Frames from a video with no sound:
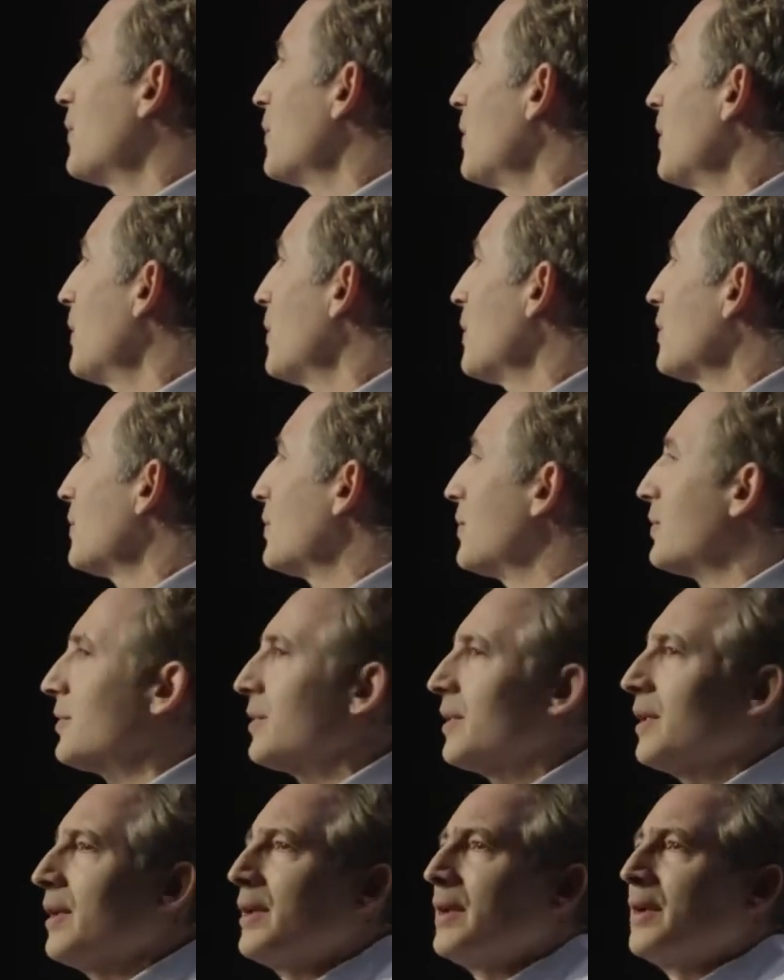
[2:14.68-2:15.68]
few
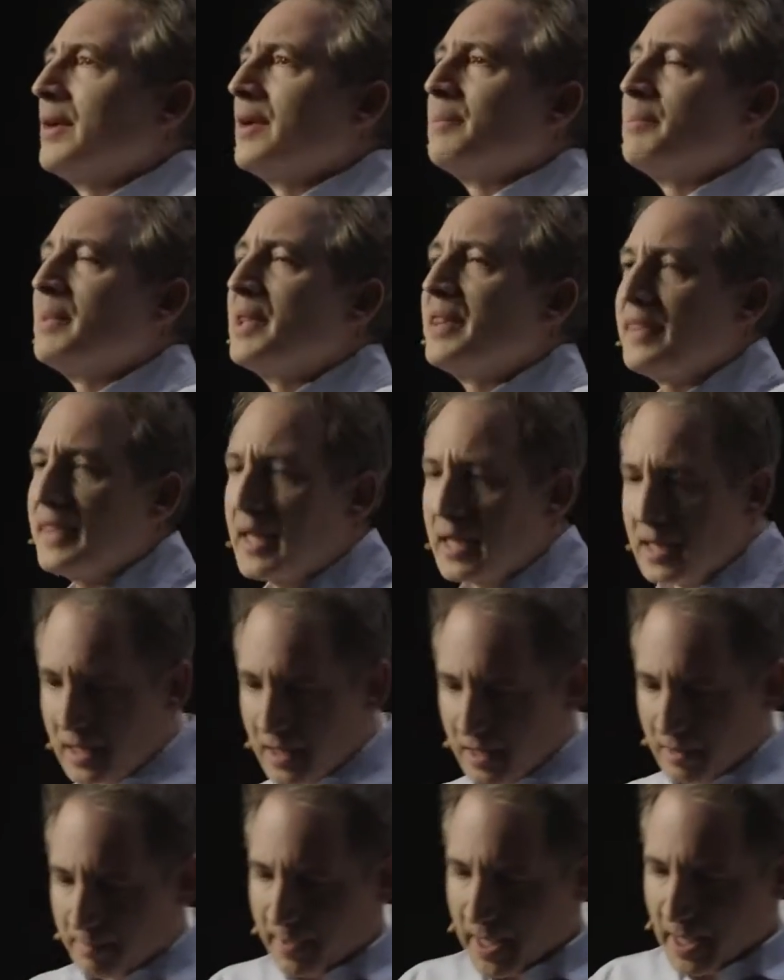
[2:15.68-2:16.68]
years, been
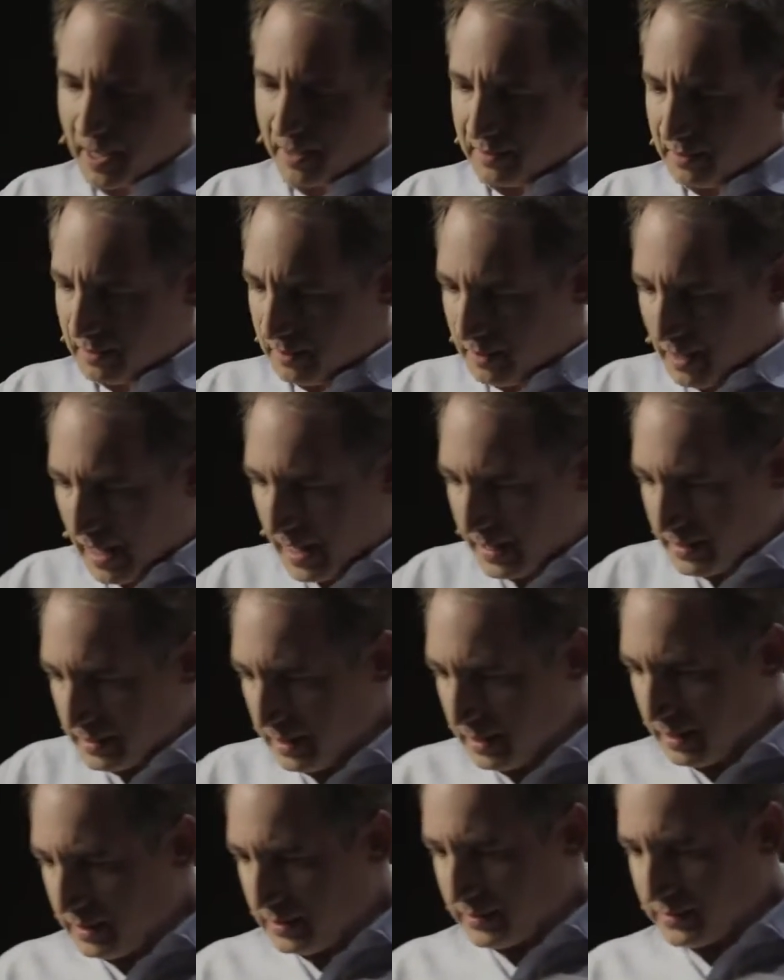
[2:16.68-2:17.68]
thinking about
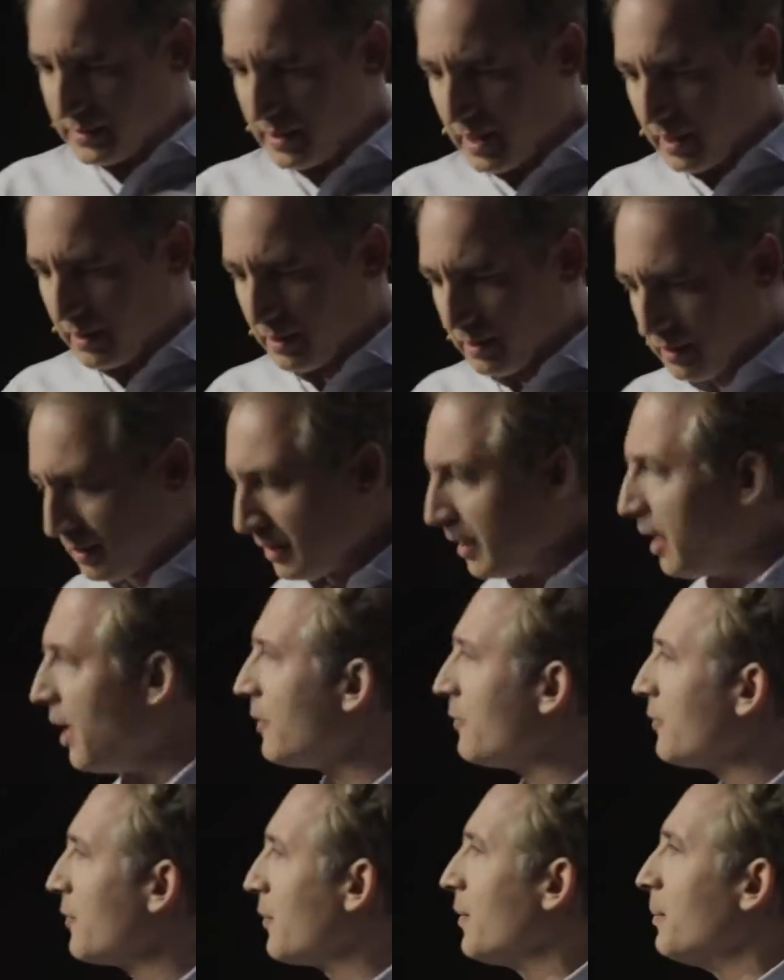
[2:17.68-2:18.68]
ideas that are
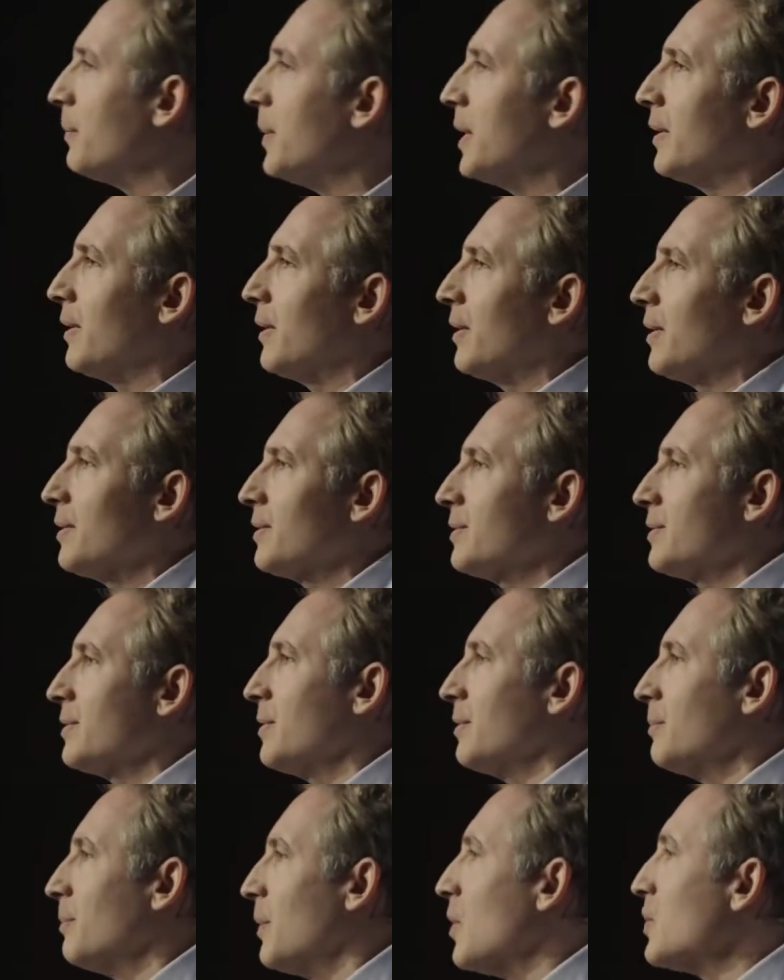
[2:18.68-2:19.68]
unfamiliar
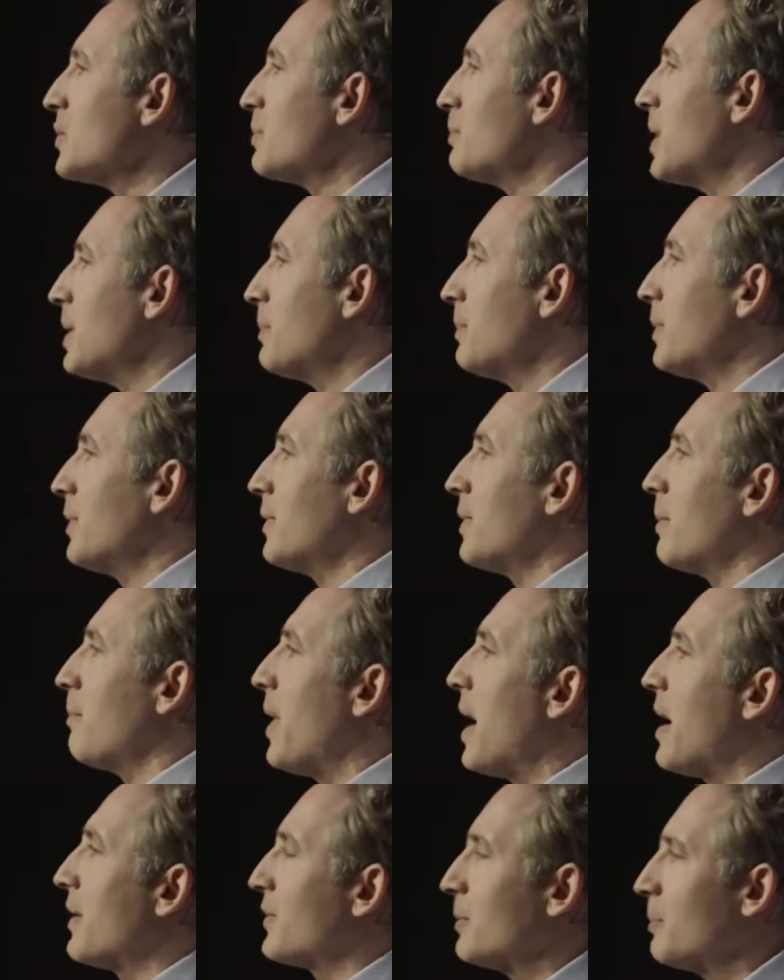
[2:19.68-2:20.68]
to most people, the
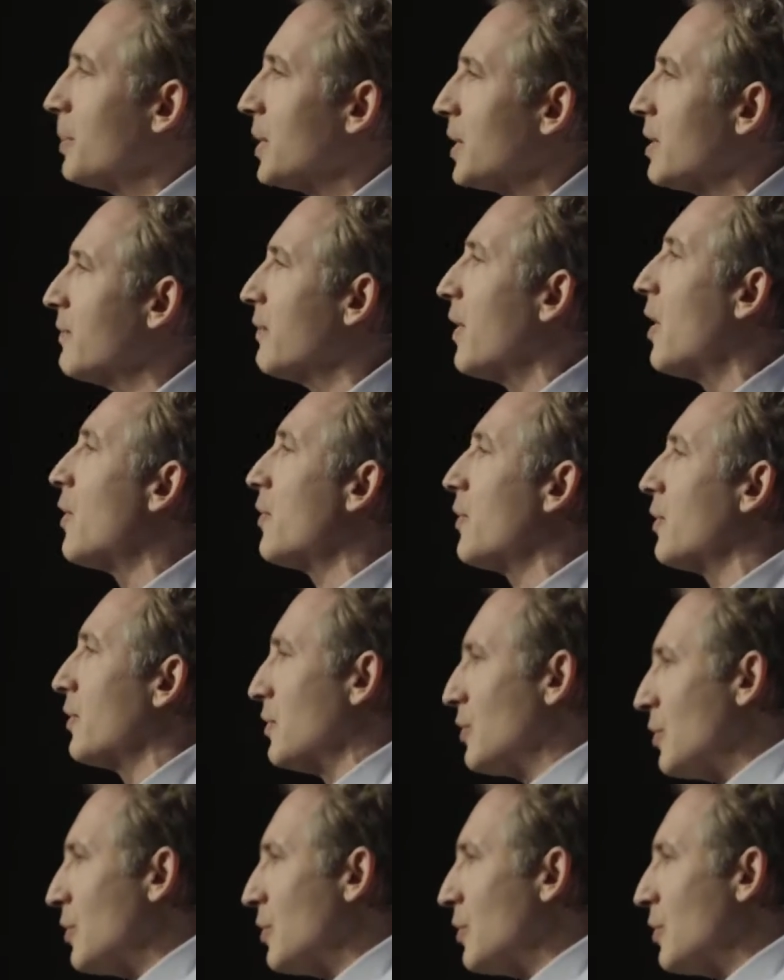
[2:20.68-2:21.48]
possibility of other